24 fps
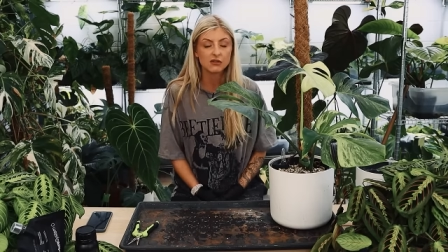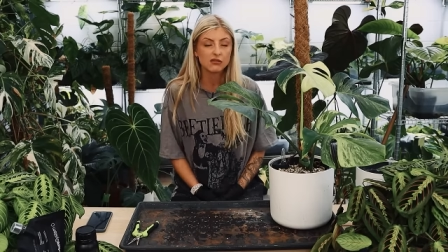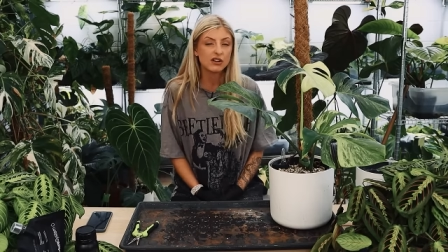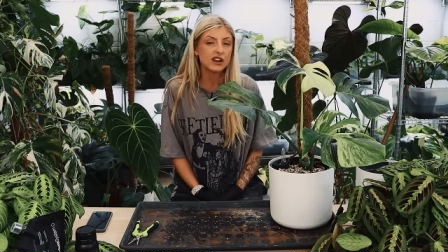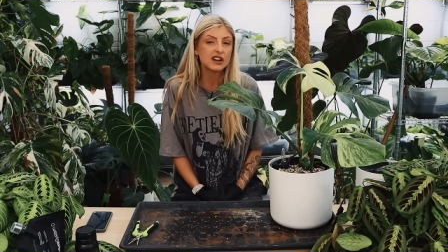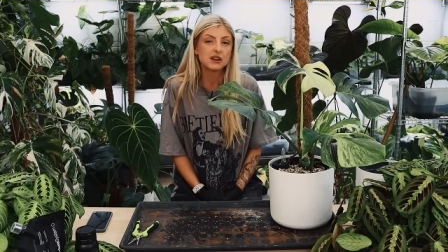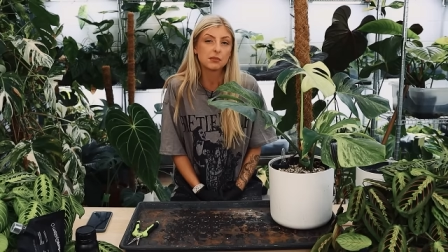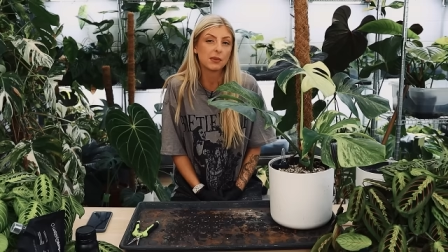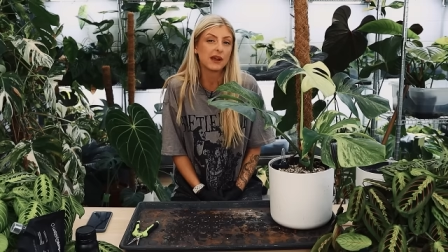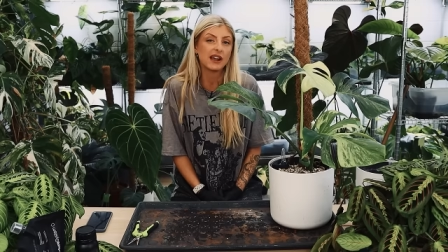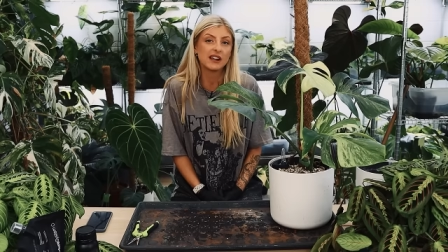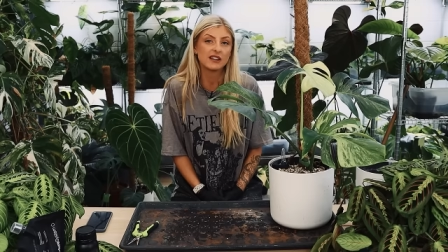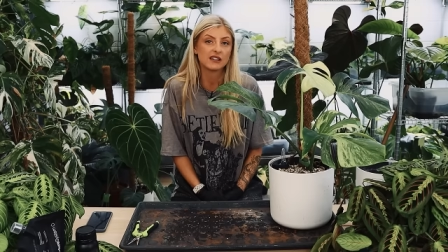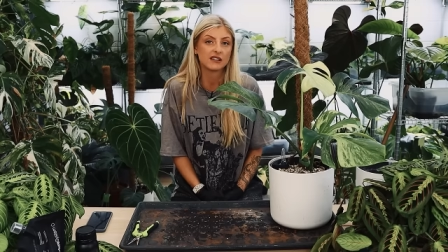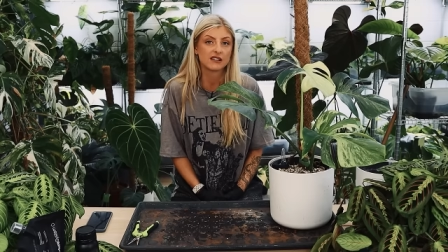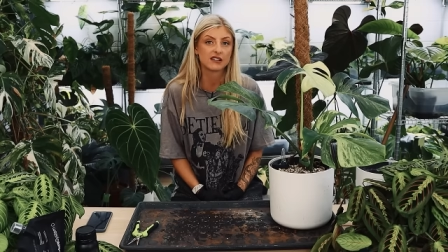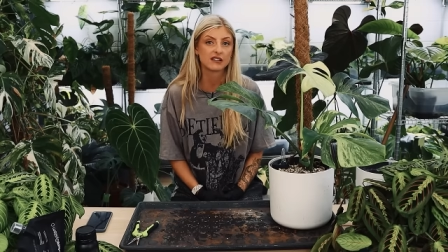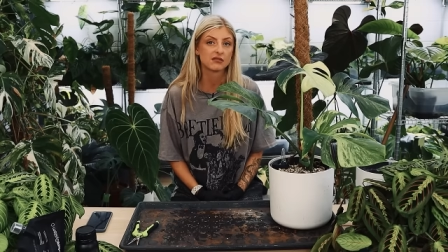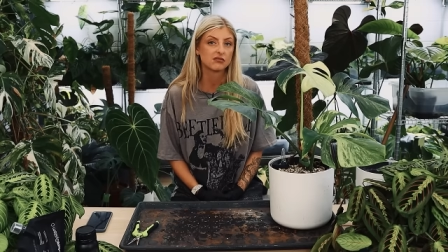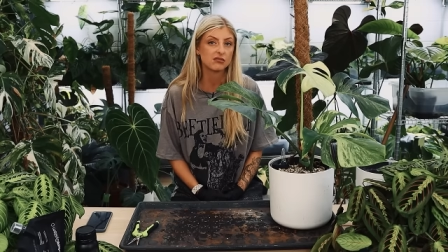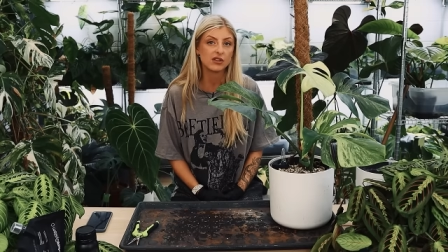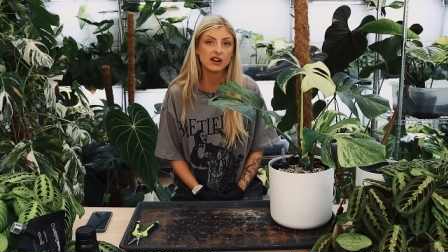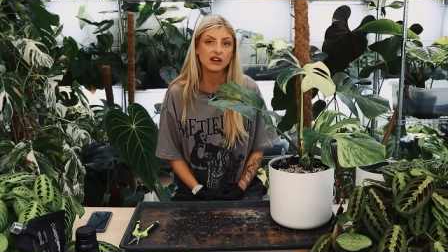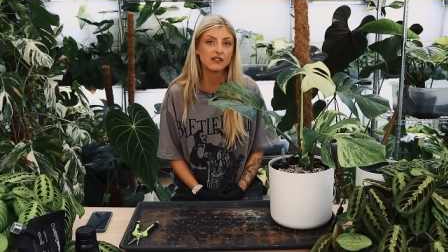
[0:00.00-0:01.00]
really
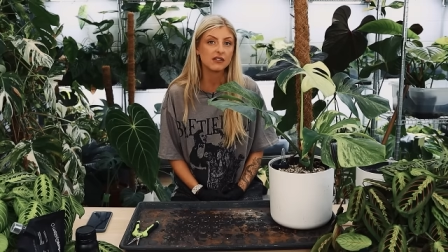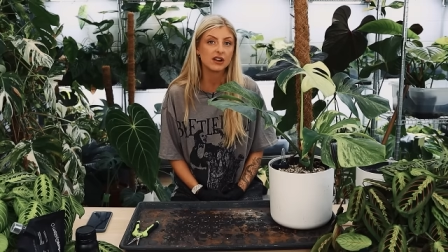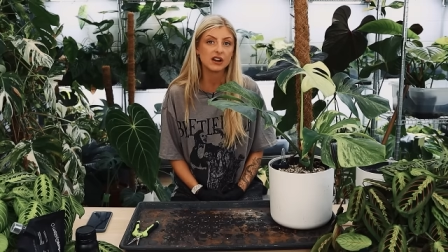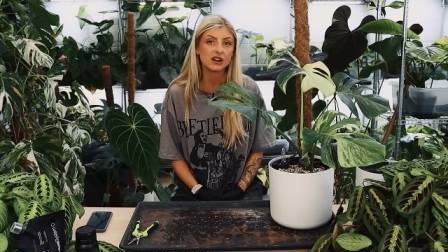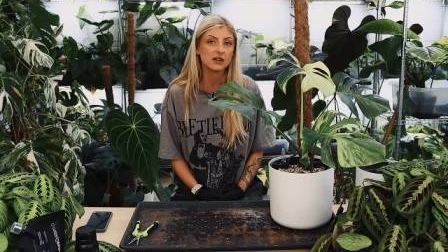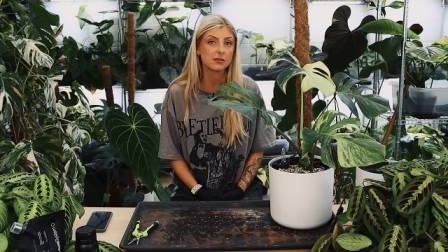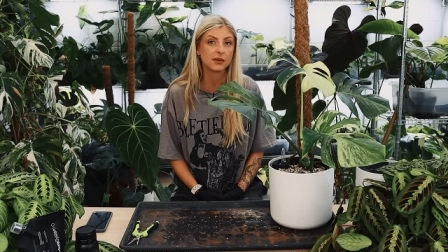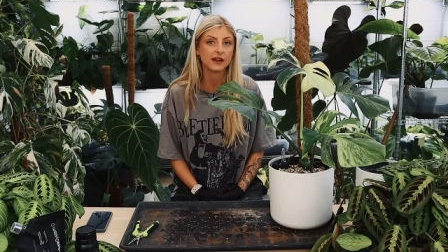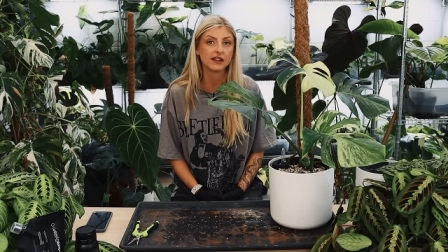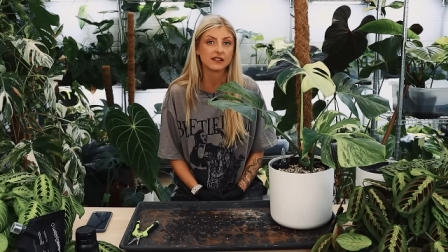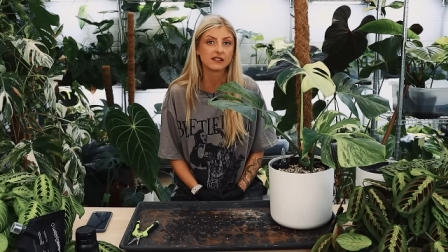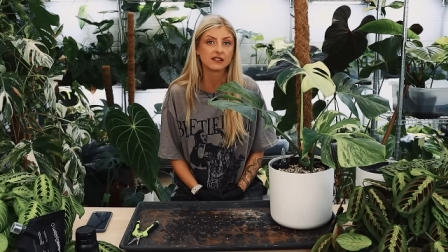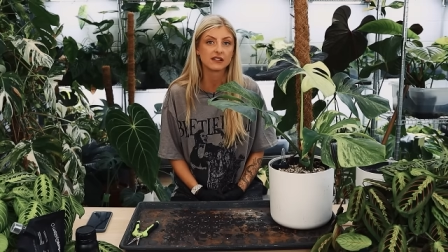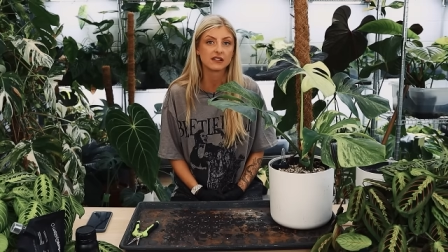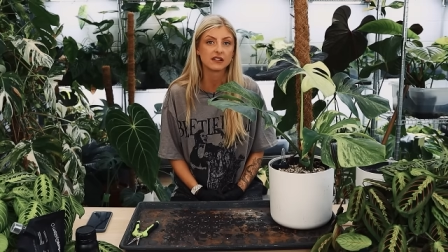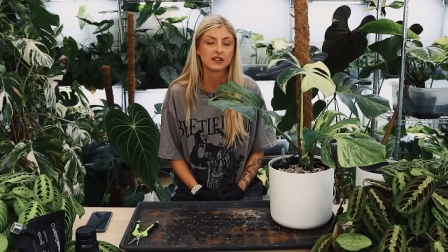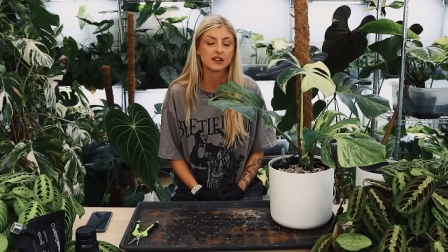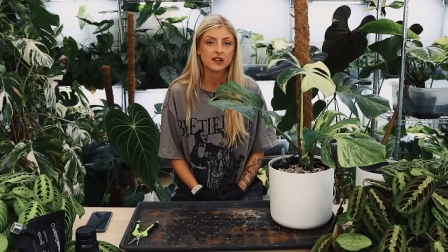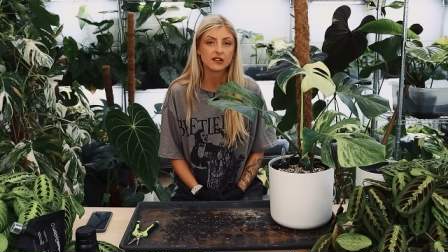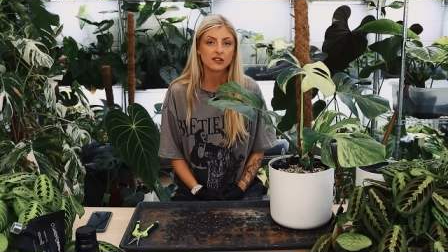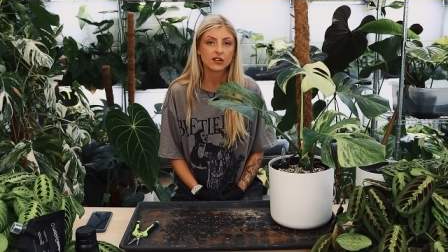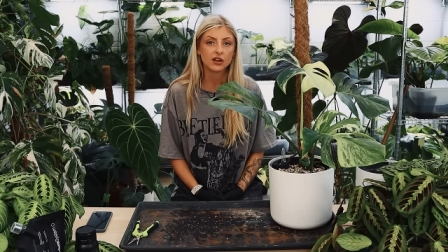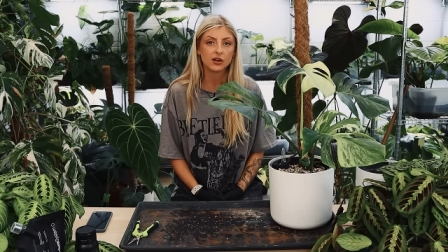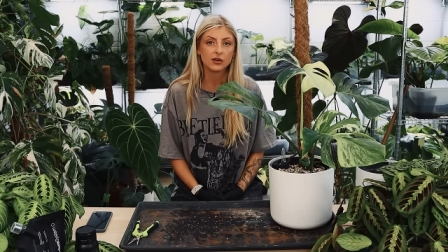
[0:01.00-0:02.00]
depends. Really, really depends.
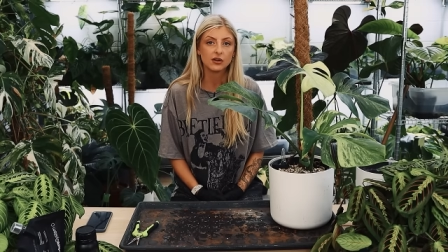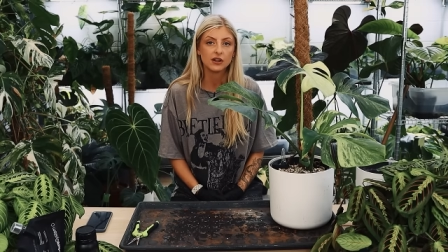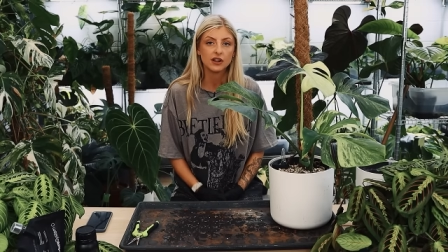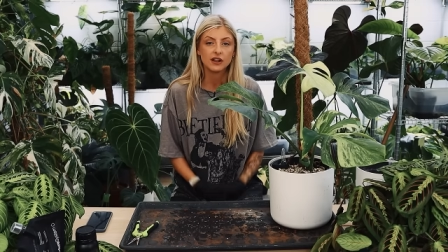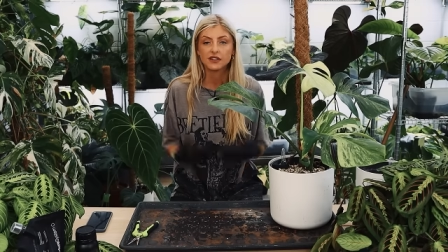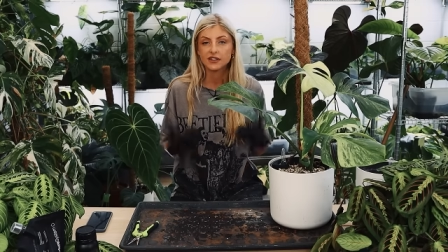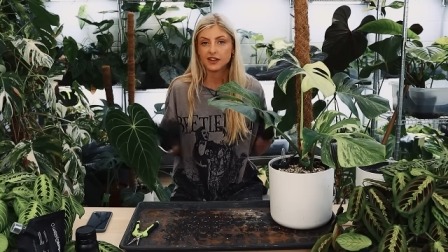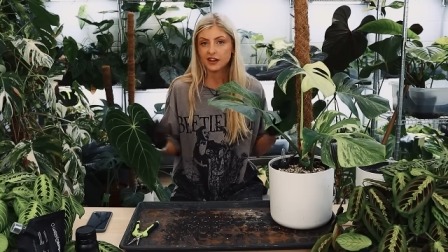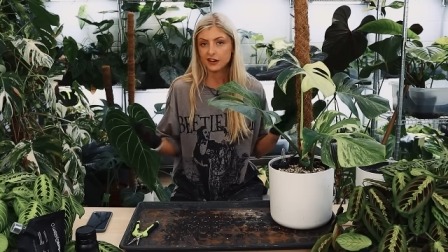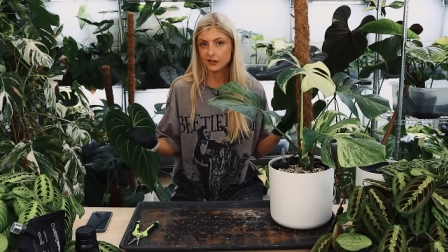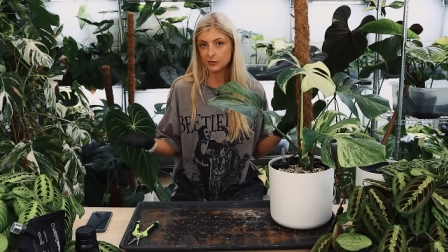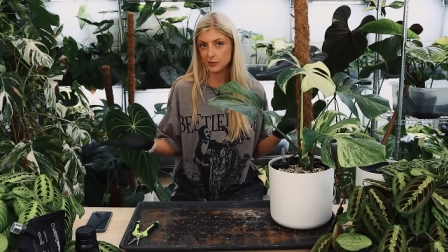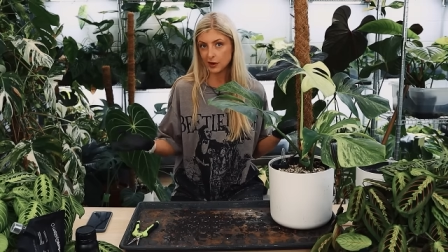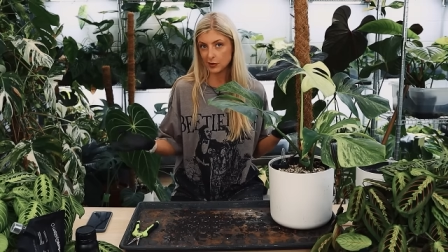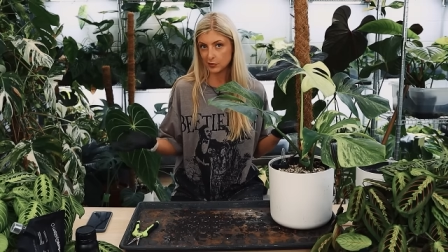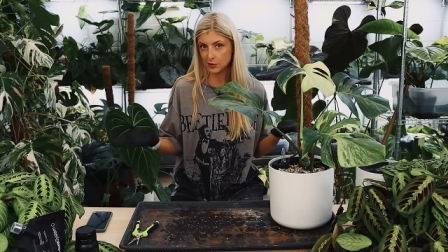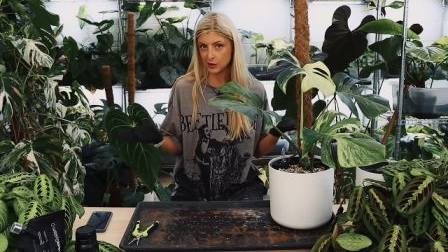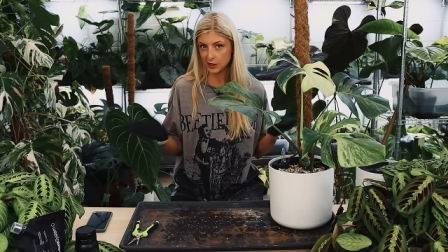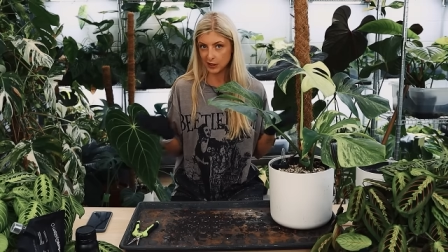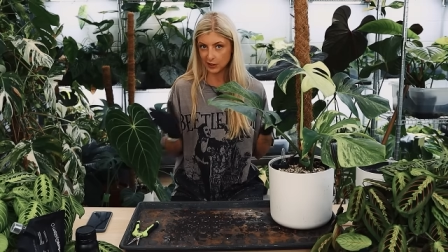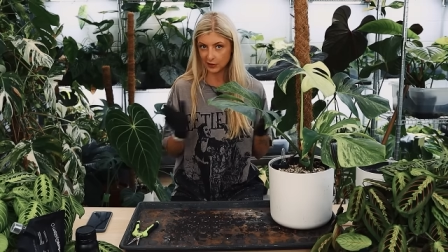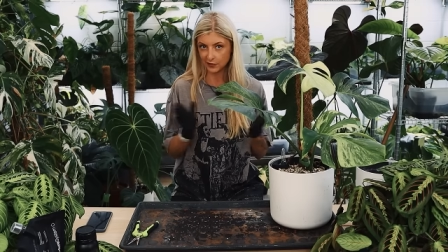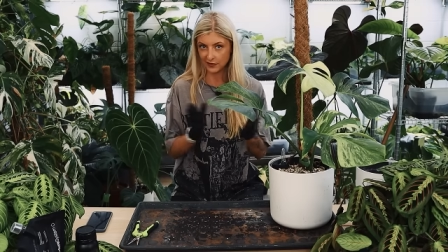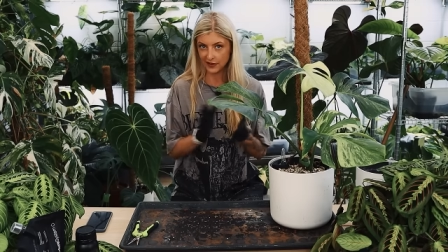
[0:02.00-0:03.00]
So that is my
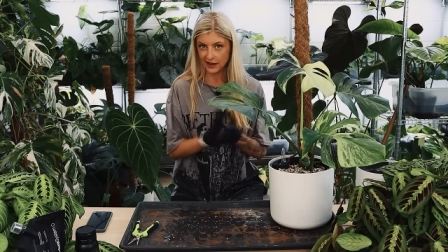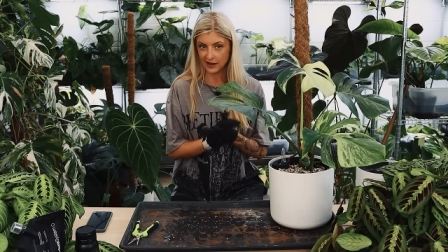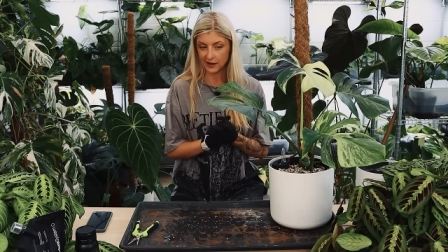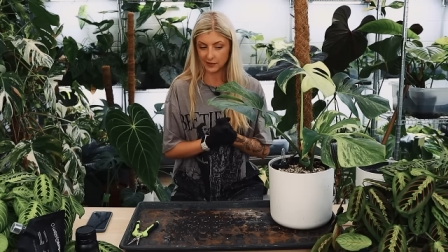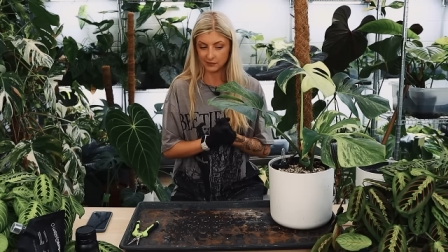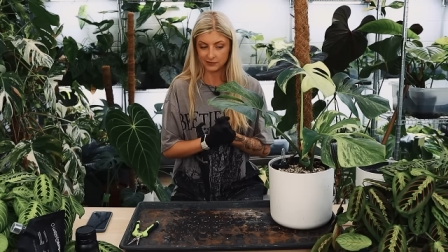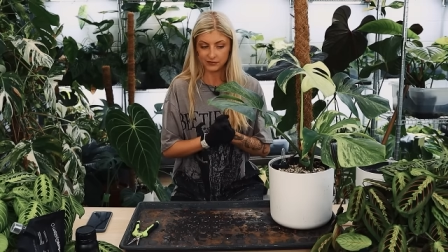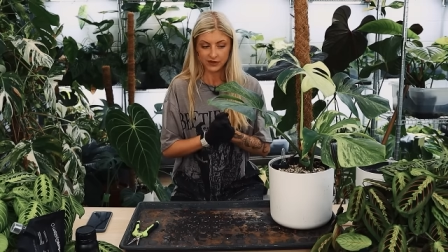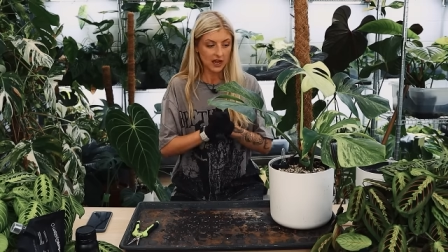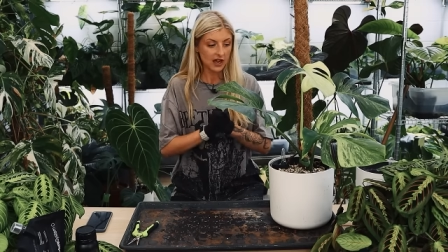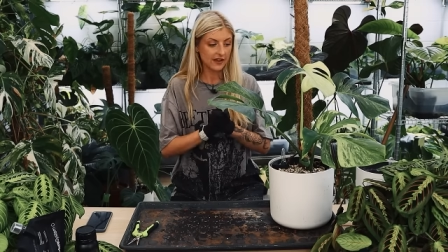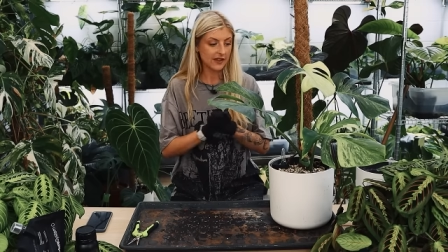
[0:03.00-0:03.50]
opinion on that.